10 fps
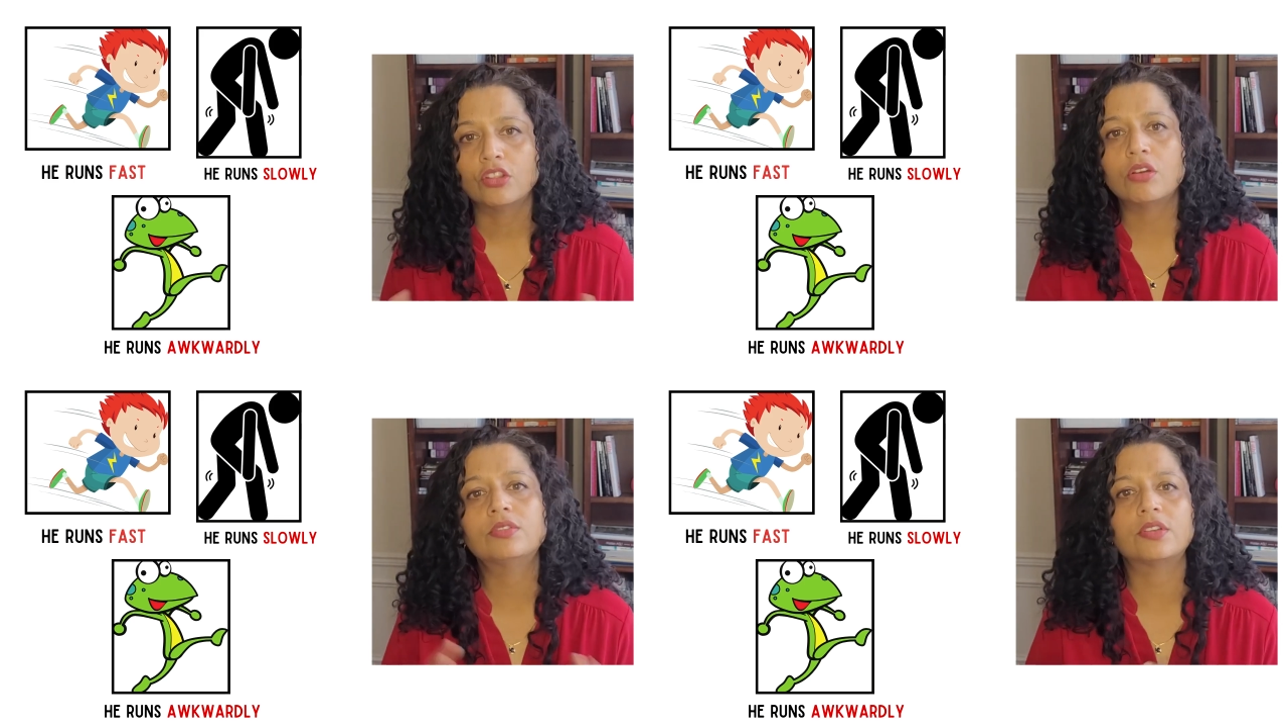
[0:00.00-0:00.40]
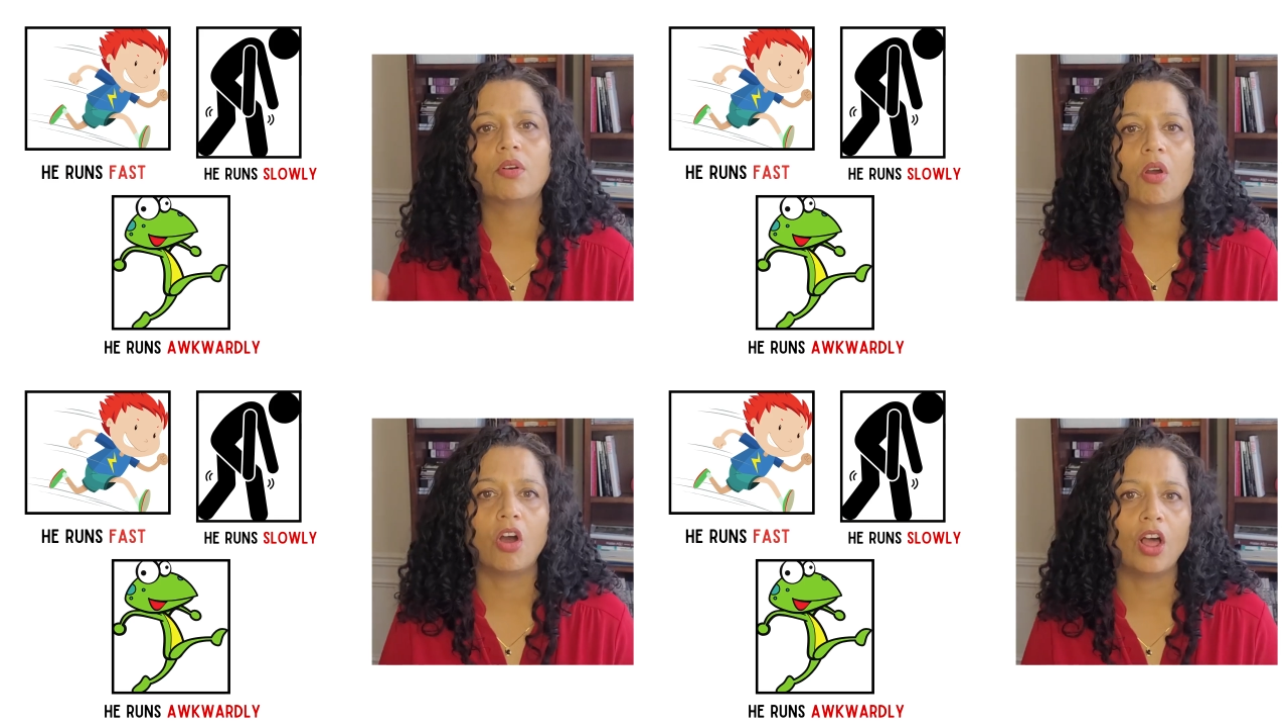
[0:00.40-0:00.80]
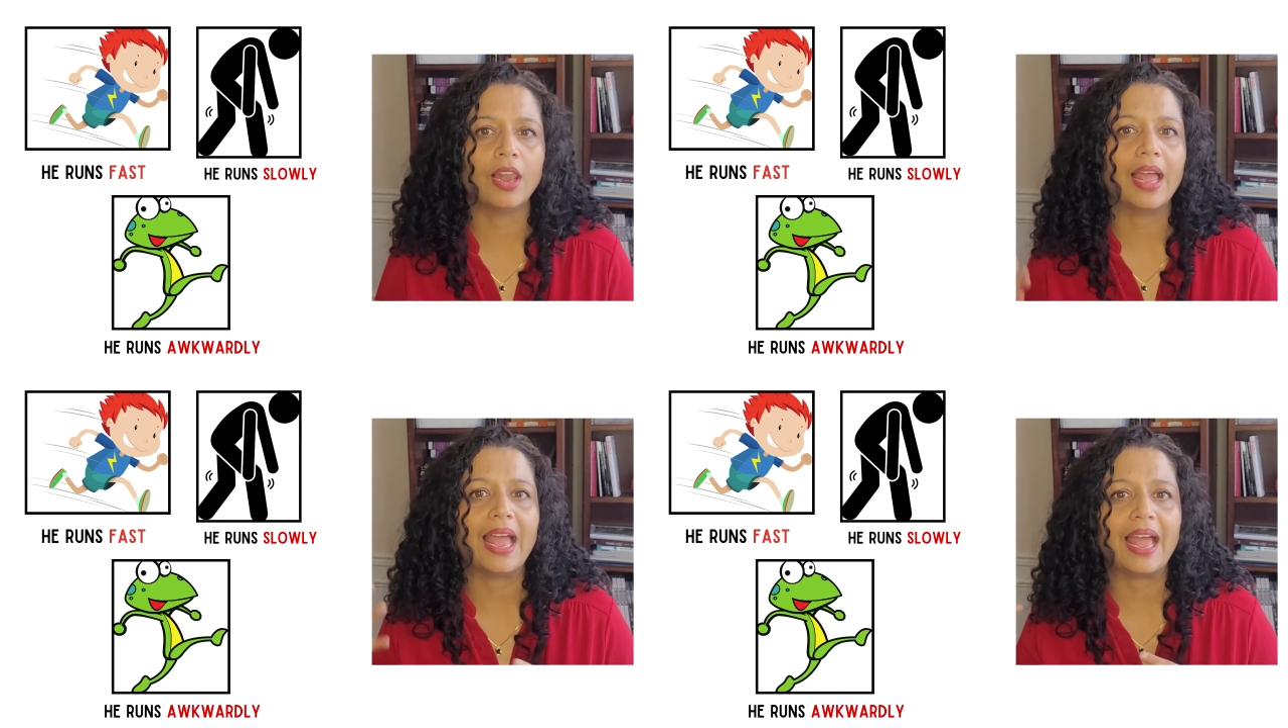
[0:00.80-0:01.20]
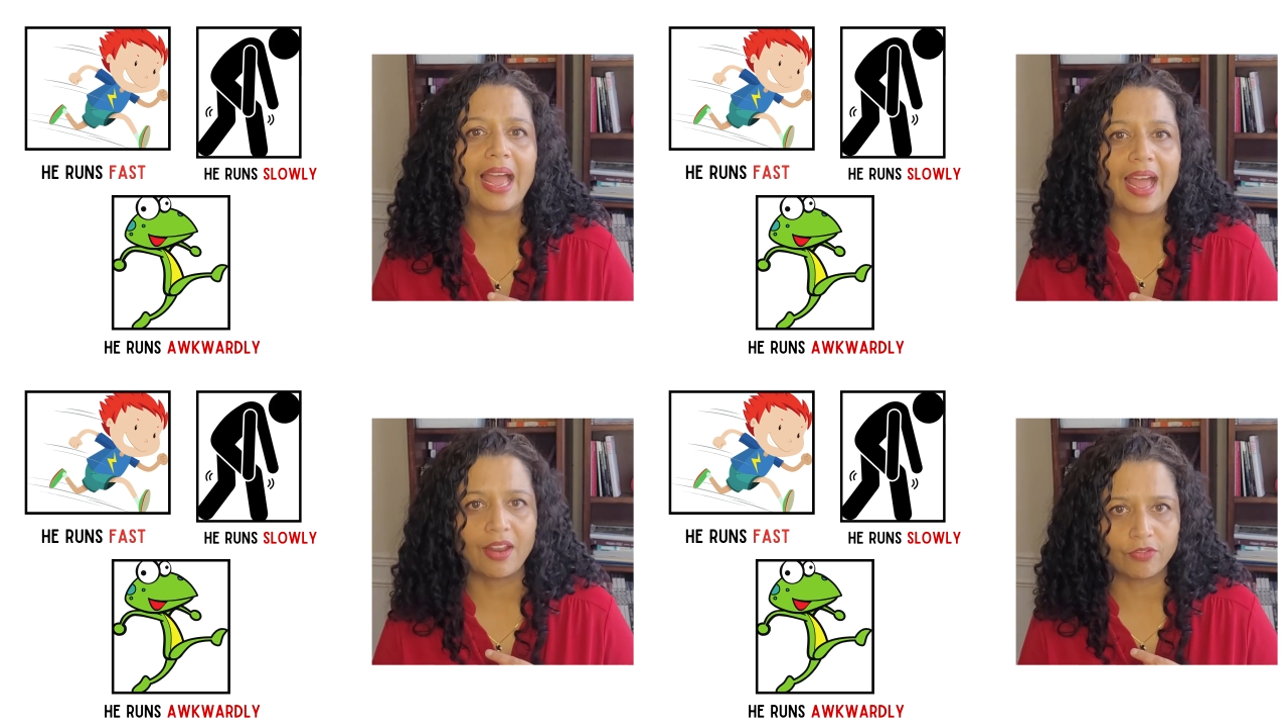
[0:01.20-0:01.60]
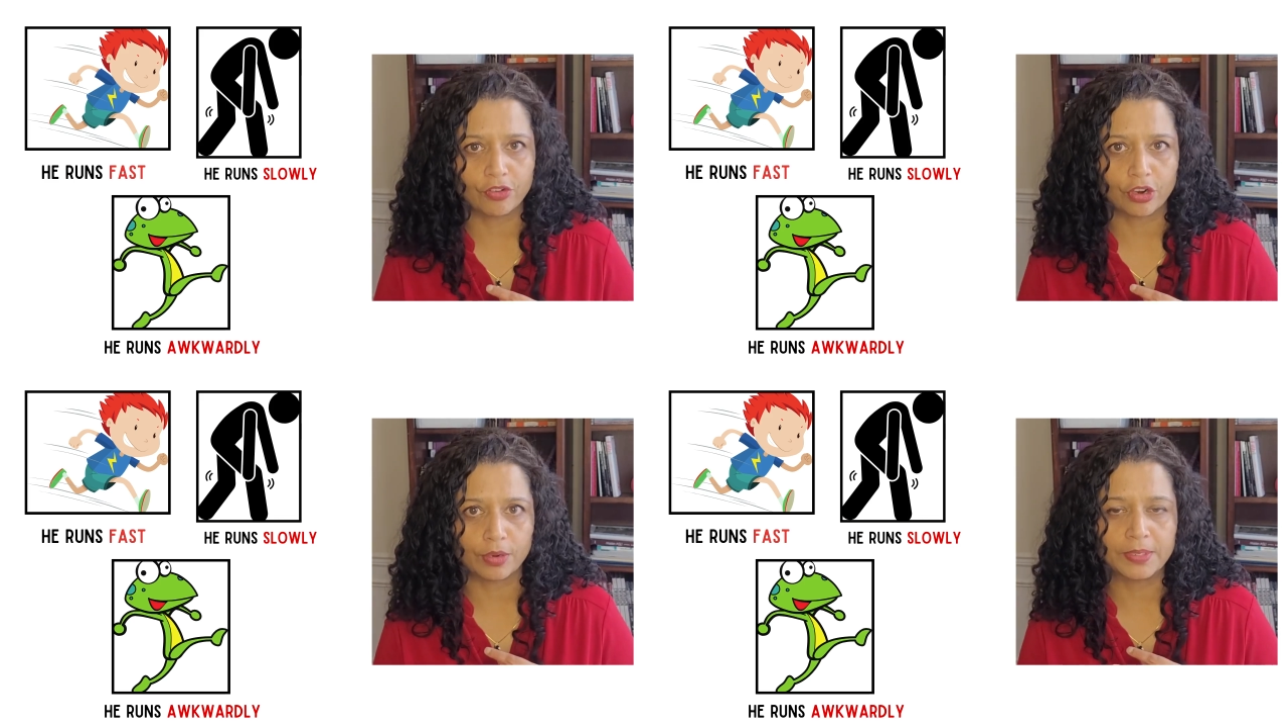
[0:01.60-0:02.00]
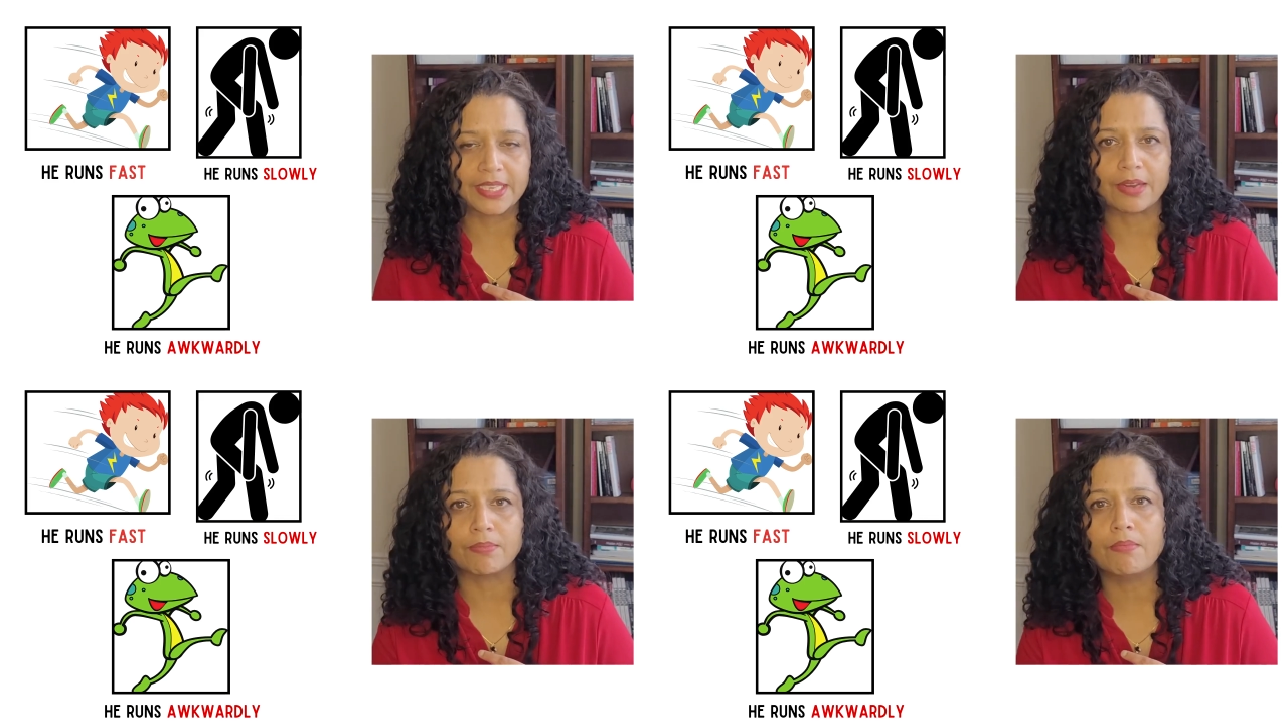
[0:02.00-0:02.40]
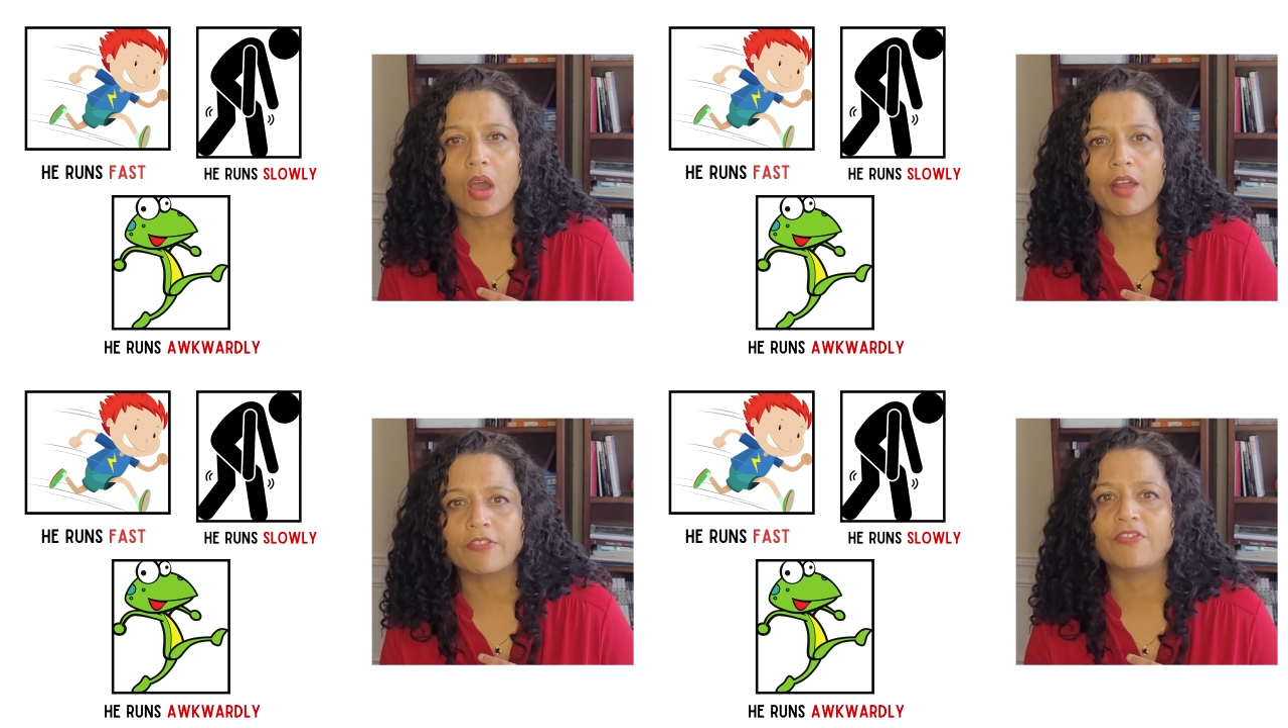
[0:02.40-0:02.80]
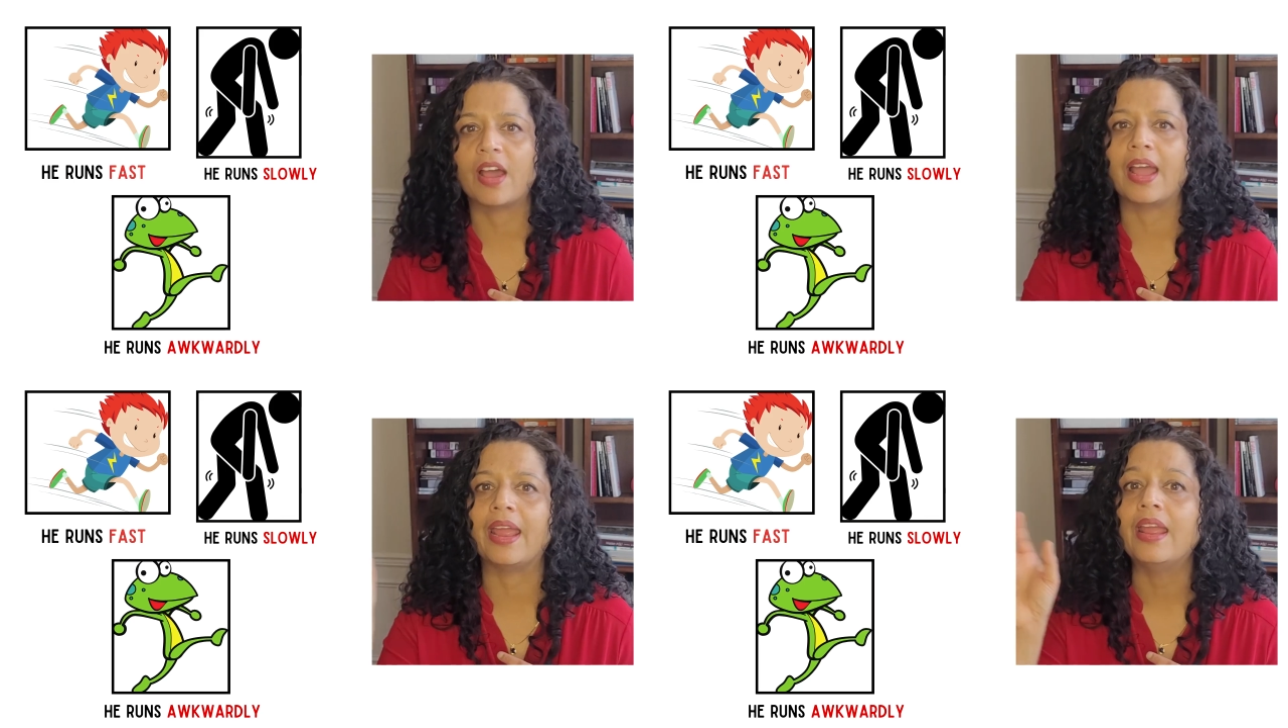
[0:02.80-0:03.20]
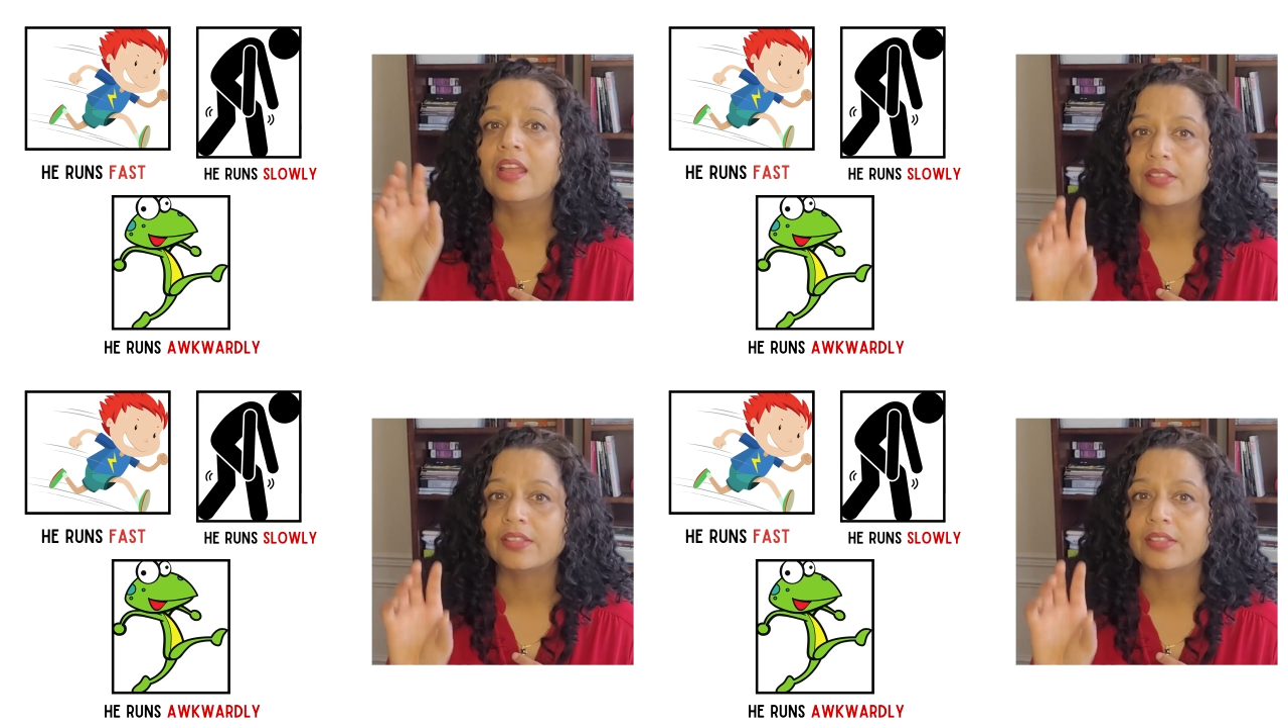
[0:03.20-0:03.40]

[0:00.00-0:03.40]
Those are all adverbs that modify